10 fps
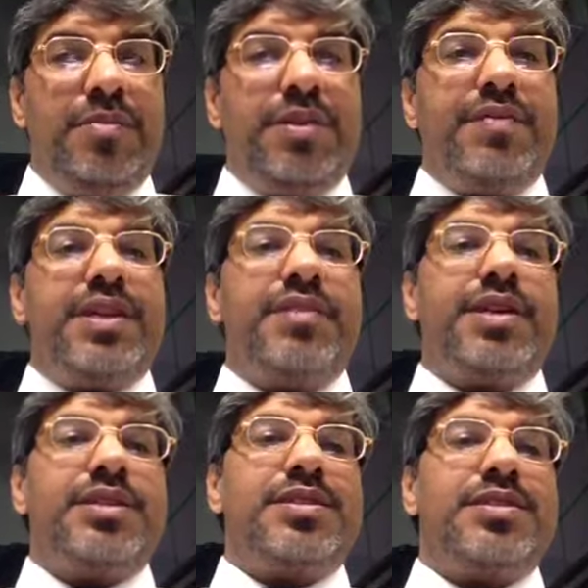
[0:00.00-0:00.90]
Preventive
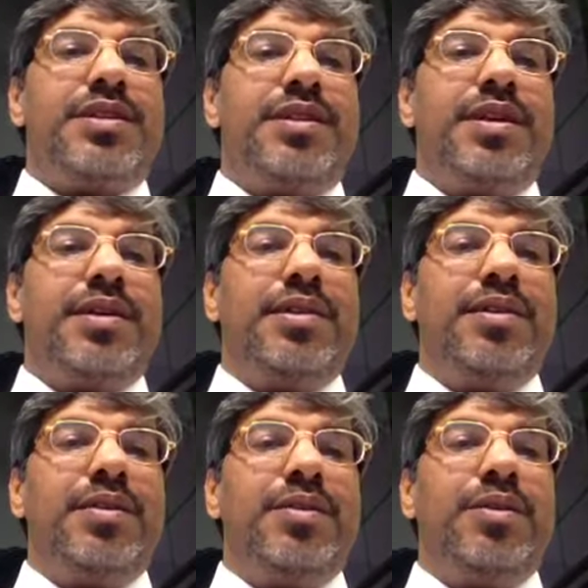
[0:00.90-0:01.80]
actions are taken
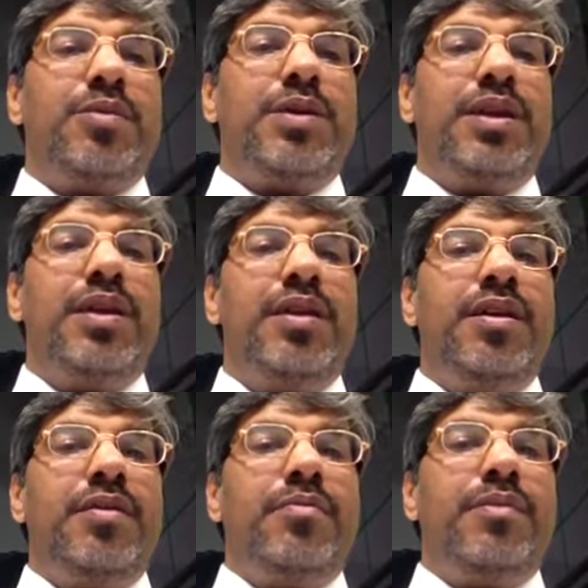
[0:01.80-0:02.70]
normally
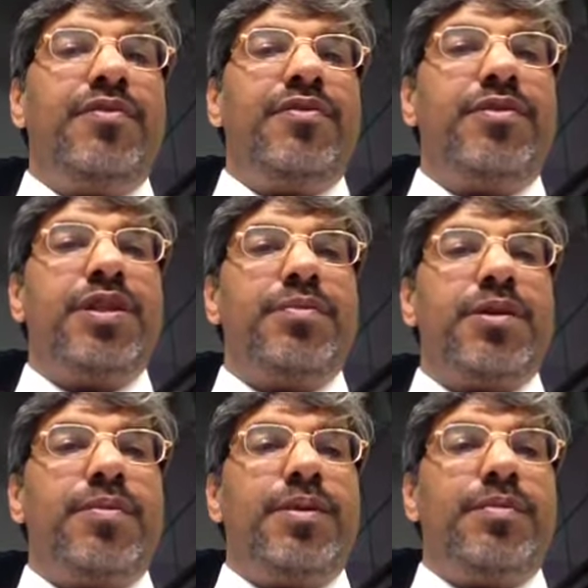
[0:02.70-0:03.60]
before the
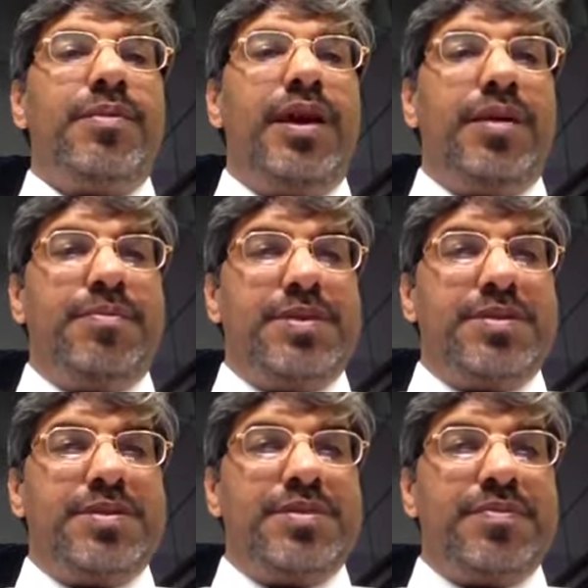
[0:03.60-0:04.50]
problem
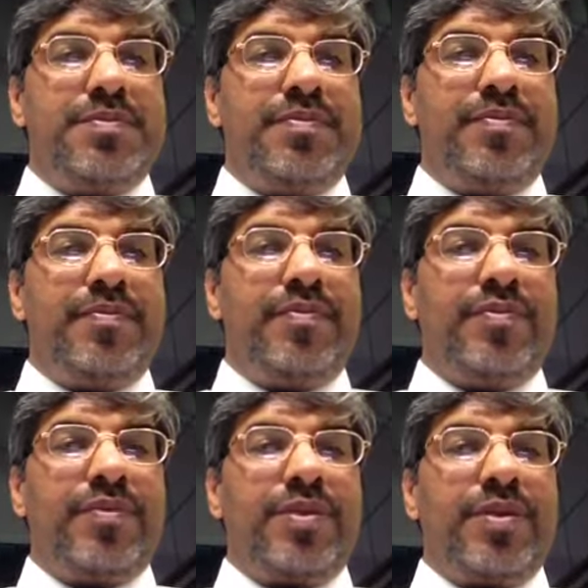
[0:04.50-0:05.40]
happens.
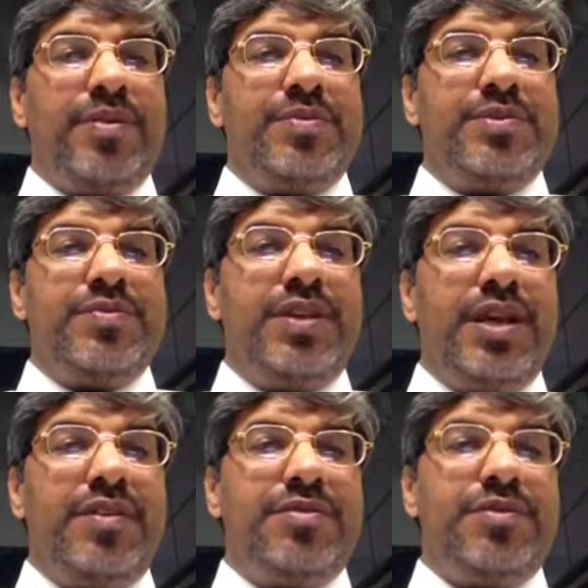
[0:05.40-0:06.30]
So we
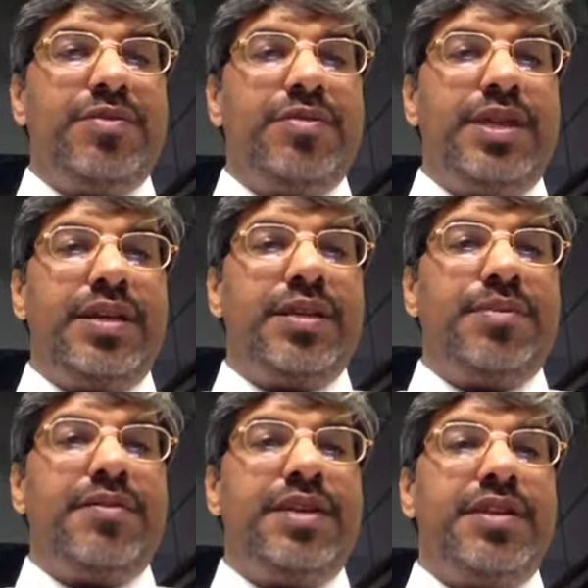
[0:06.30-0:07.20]
have to take the
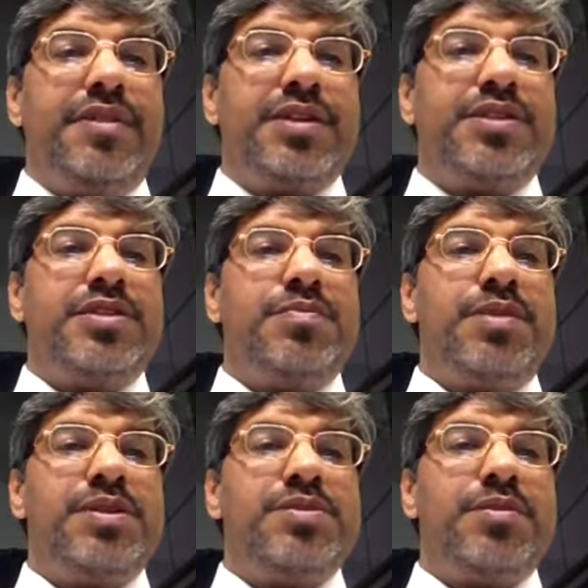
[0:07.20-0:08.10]
preventive actions
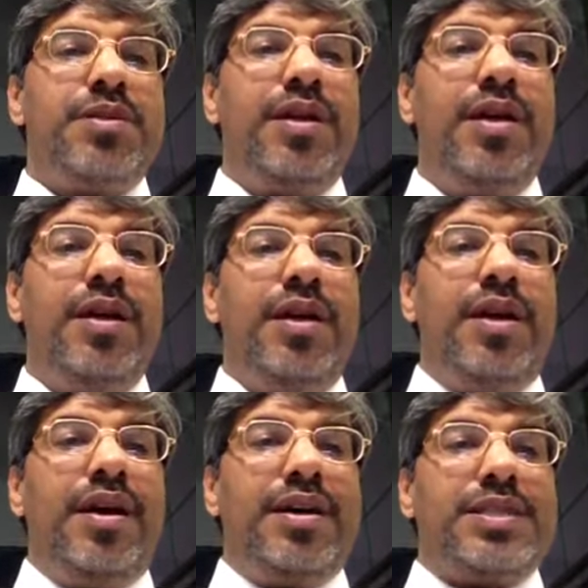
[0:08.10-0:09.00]
based on the
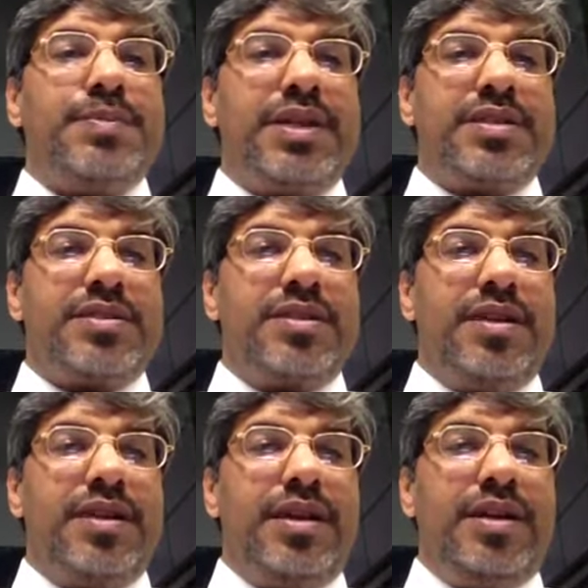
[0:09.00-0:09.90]
aspects
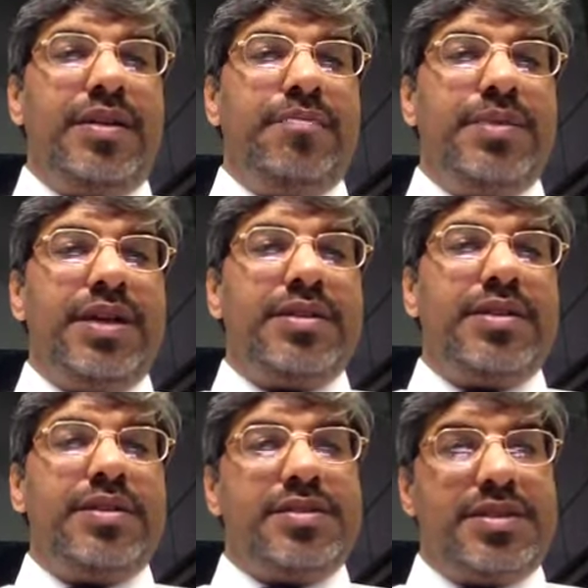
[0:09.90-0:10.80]
and impact
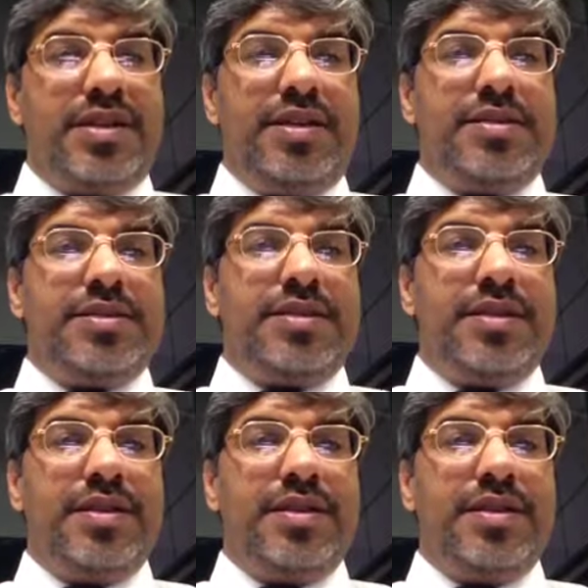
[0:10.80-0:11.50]
studies,